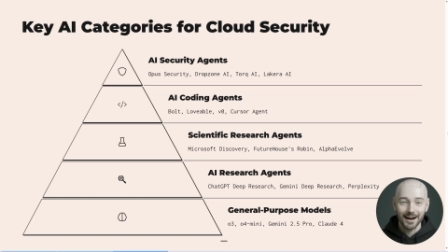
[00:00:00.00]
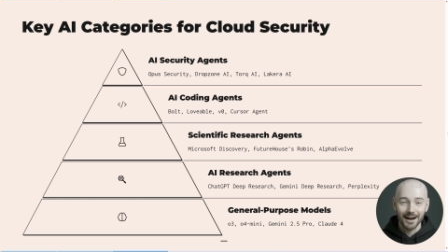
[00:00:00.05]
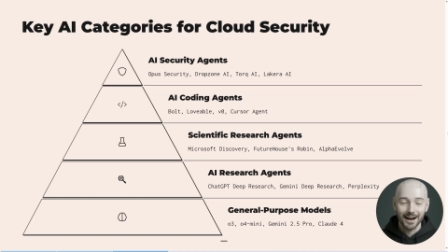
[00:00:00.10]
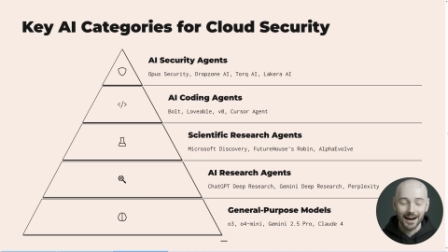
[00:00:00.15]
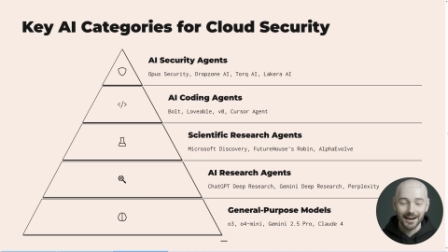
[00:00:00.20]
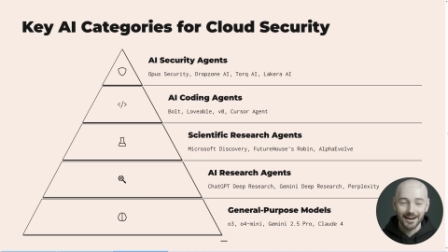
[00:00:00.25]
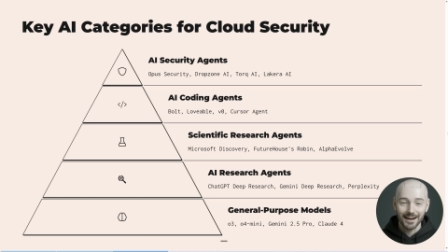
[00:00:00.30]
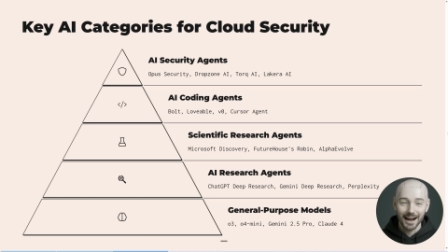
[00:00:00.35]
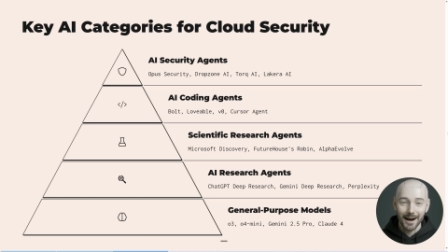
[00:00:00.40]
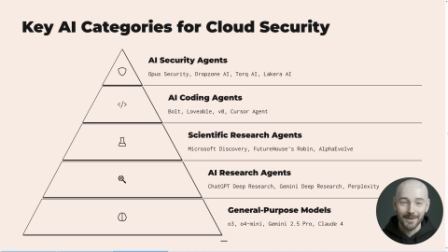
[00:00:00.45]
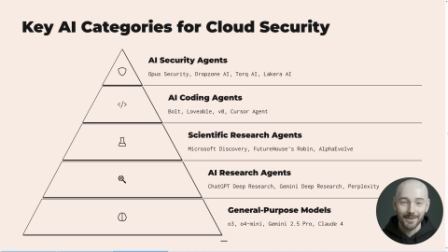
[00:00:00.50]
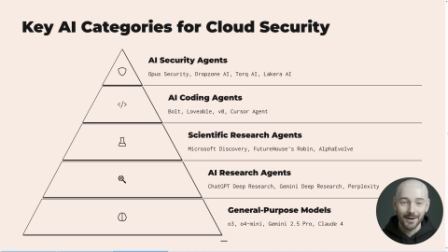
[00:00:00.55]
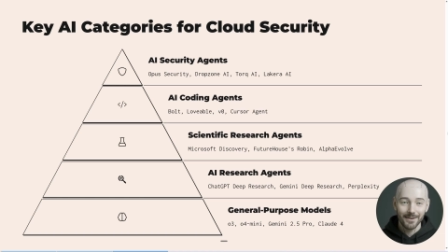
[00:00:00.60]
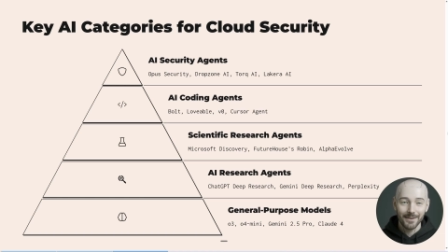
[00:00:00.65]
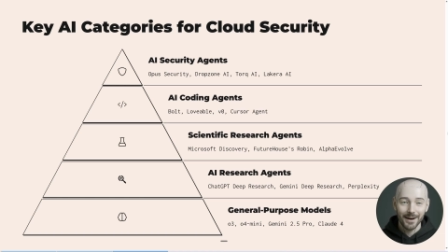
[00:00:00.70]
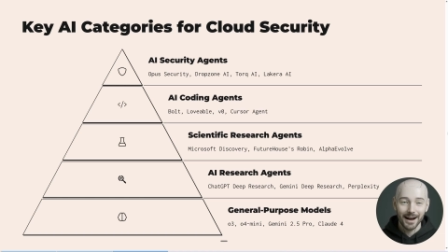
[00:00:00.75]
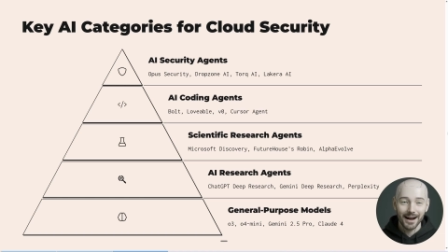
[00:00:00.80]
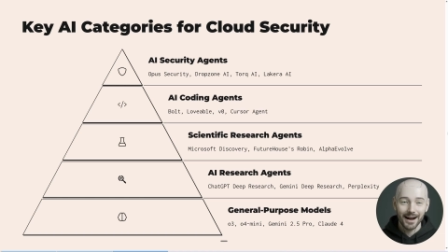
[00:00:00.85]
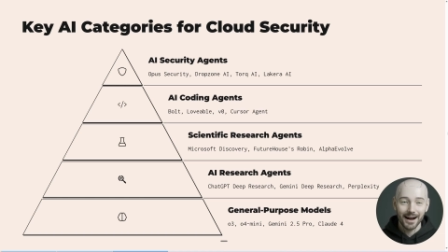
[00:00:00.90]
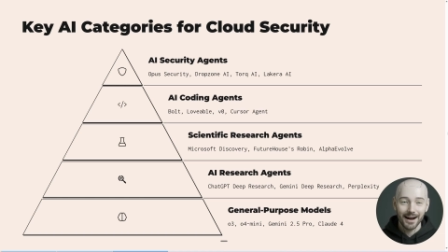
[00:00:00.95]
Examples
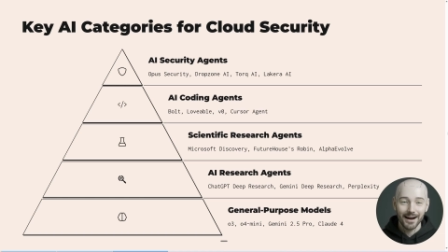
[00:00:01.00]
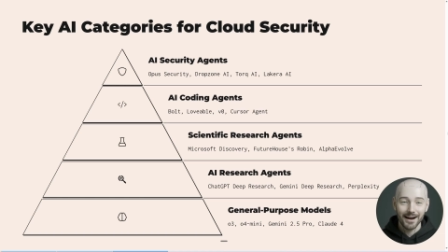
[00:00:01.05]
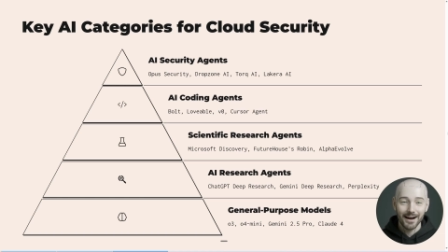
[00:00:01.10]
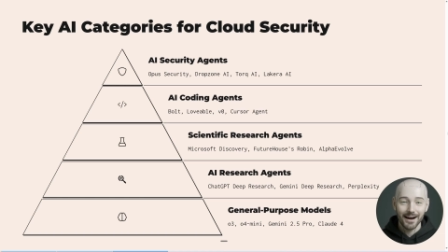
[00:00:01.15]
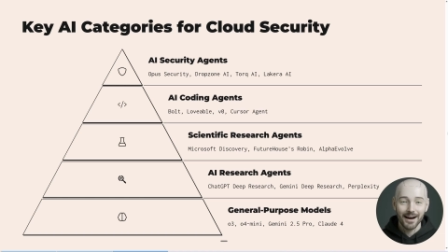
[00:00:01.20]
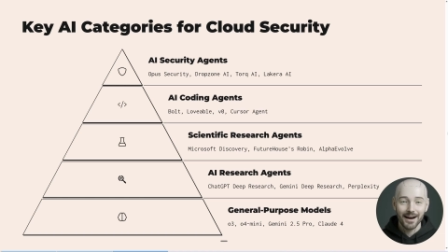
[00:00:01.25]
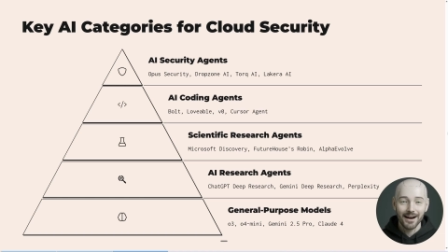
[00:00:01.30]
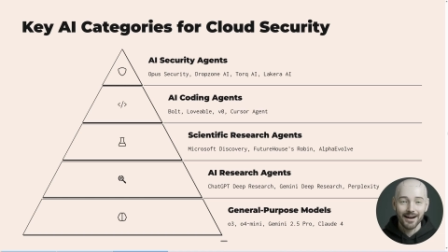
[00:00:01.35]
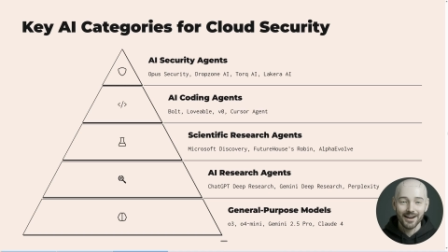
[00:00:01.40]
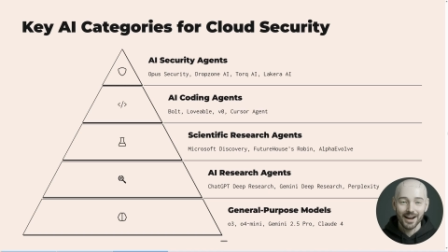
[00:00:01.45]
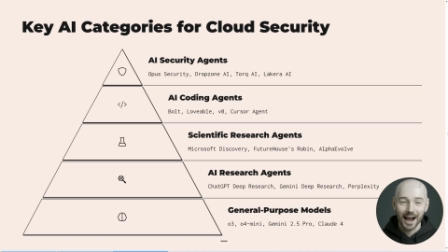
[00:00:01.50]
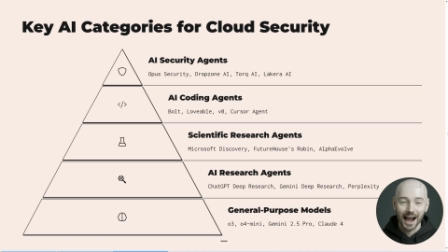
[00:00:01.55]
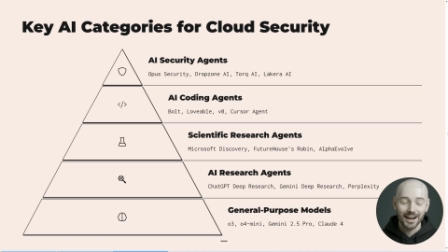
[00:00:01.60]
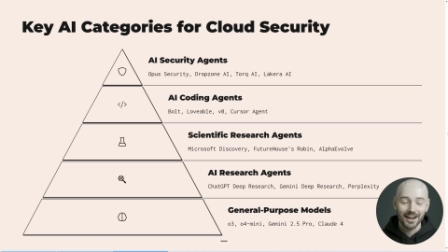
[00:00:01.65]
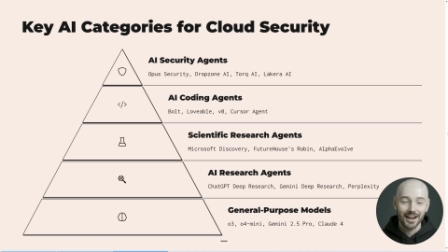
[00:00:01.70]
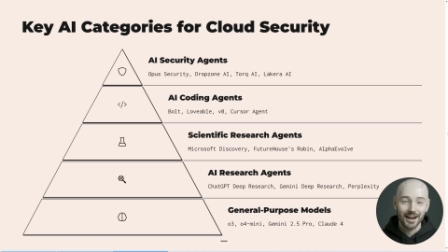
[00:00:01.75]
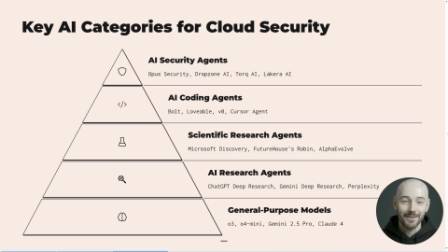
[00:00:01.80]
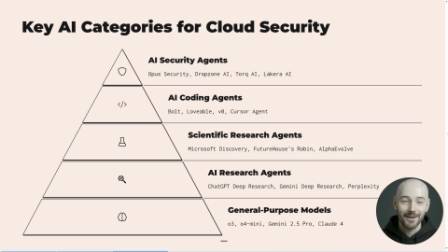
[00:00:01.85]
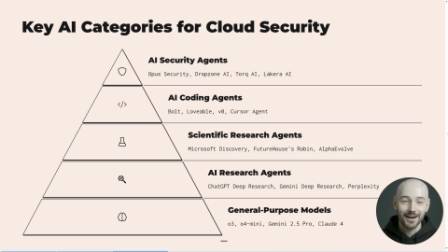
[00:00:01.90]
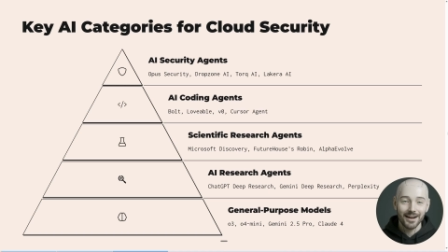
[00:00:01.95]
being
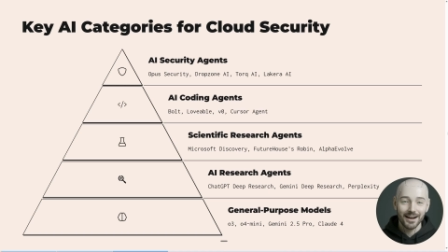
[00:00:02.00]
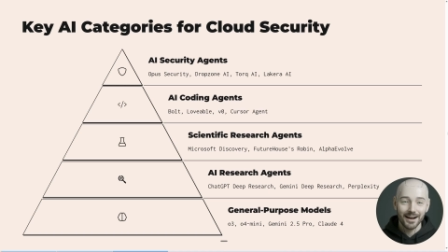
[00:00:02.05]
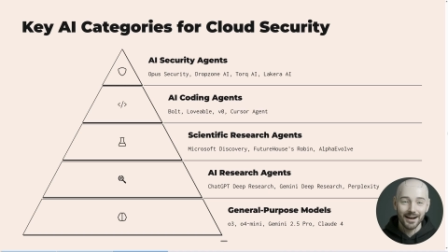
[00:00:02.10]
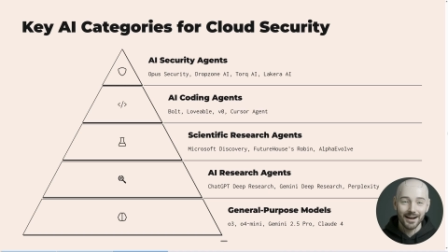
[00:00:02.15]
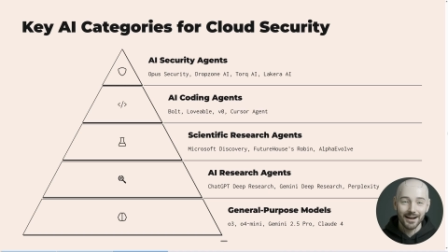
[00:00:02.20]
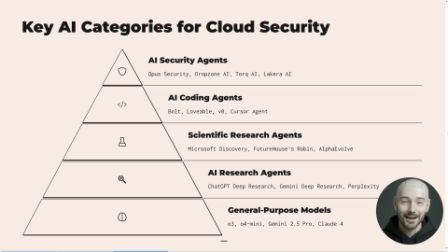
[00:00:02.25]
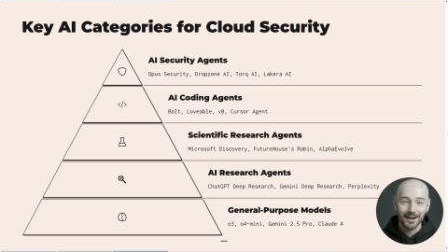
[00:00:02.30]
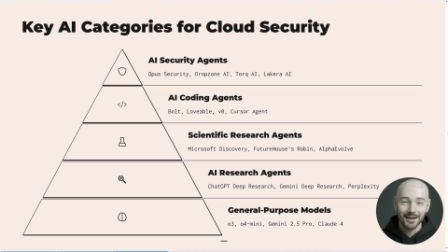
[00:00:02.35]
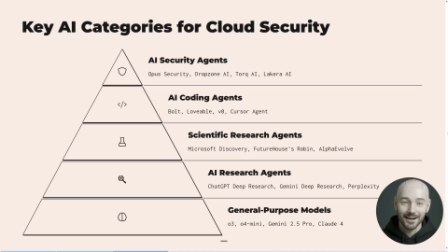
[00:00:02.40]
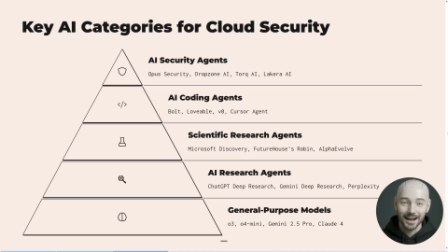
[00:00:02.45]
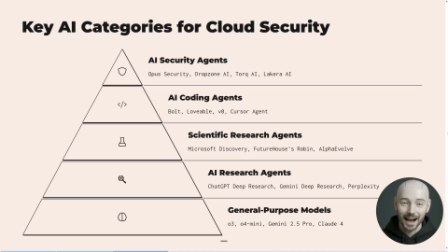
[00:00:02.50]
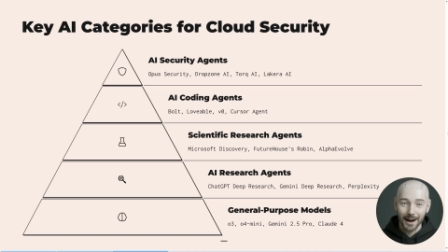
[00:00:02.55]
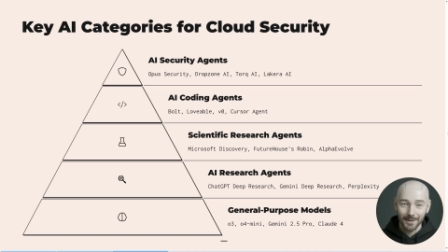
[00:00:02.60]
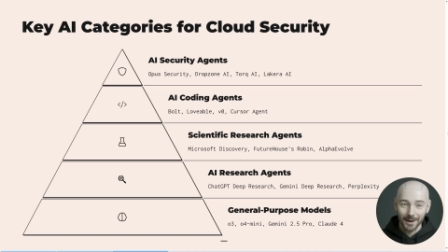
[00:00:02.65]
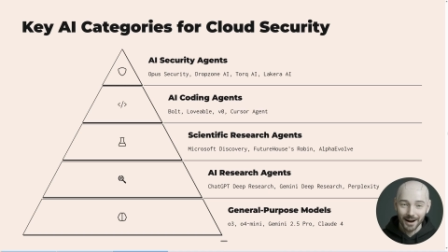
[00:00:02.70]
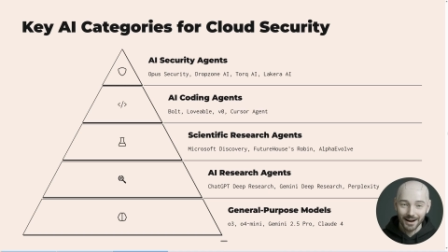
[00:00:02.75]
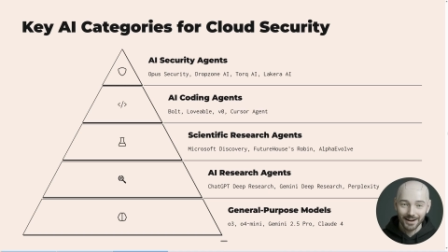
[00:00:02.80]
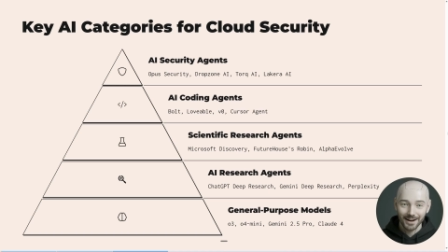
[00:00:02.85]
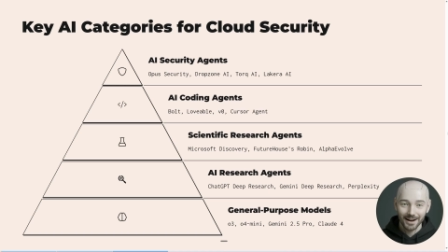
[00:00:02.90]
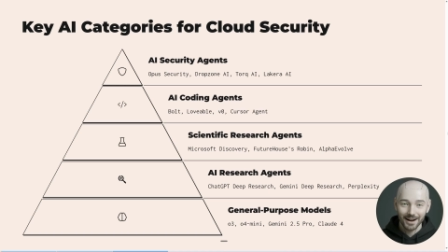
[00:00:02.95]
ChatGPT Deep
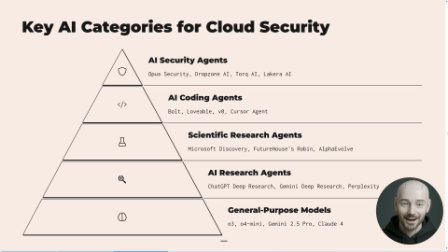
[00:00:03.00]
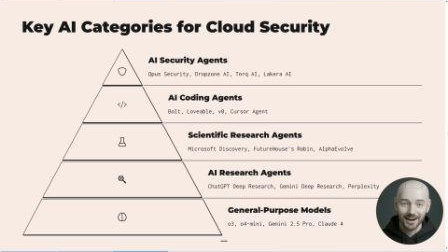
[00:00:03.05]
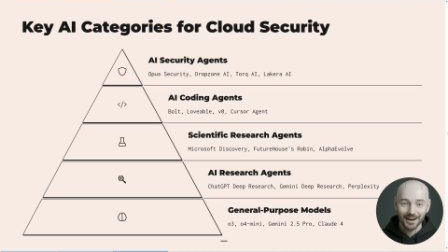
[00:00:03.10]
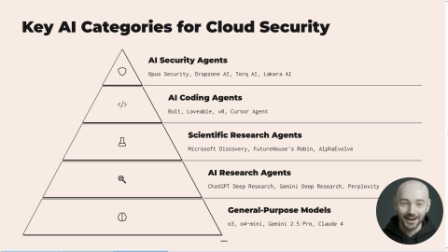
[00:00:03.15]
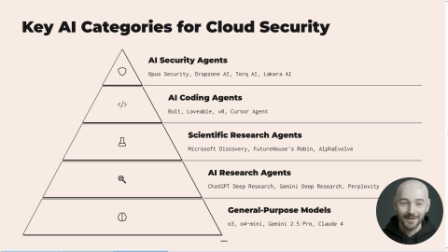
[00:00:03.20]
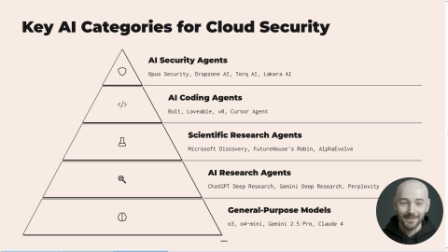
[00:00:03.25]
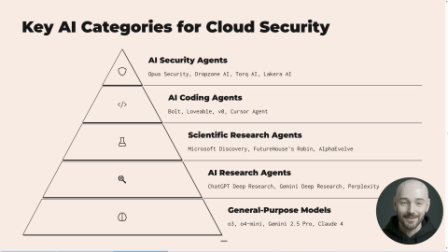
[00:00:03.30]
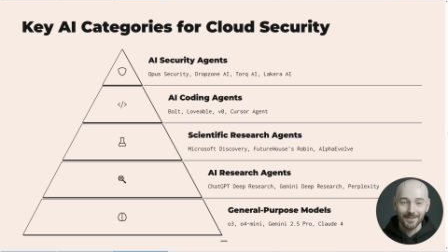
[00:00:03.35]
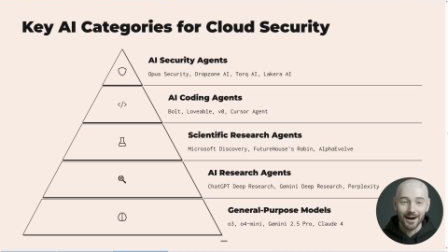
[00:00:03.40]
Research,